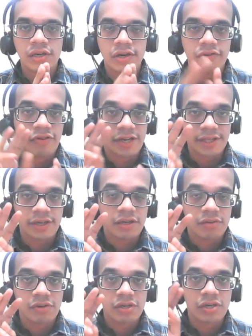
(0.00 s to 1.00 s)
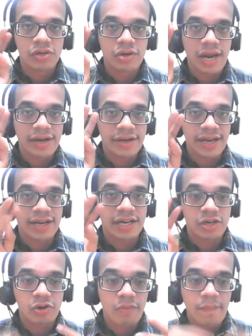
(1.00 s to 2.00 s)
further and take
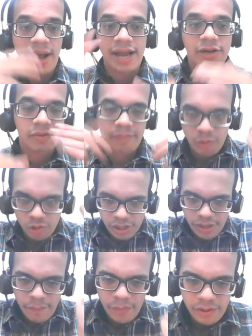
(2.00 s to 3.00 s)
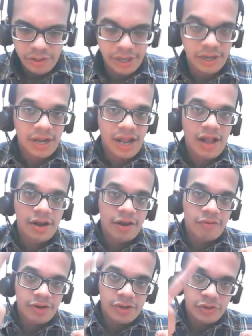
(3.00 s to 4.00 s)
it to buy to push the product in
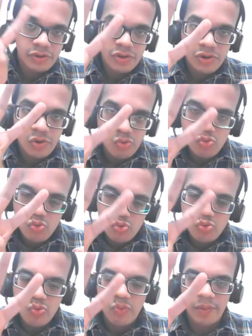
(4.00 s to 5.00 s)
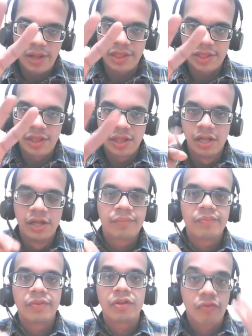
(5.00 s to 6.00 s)
every 2 months.
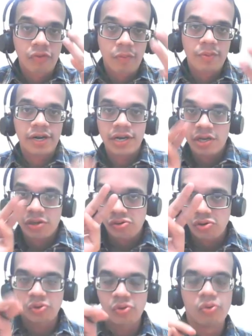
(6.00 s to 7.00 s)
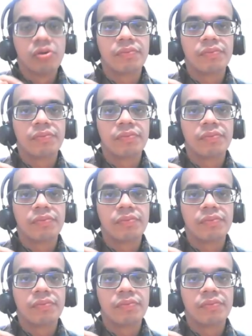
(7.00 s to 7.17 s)
So from 3 to 2.